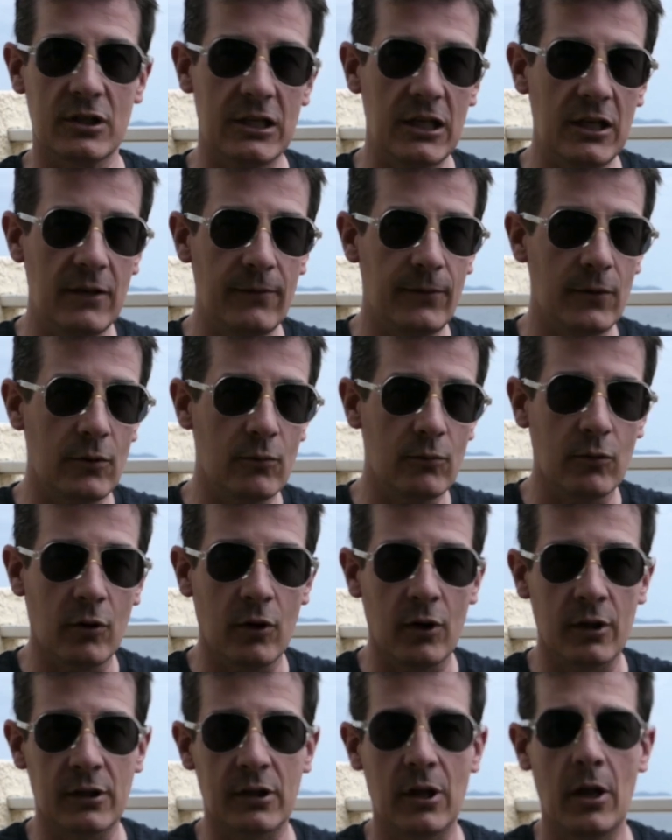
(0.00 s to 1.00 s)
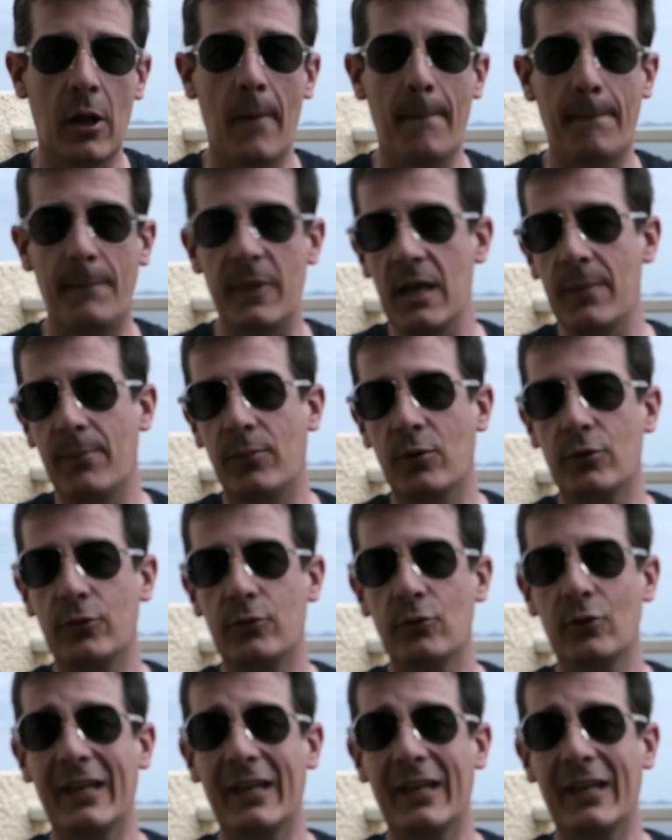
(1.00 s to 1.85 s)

if you want people to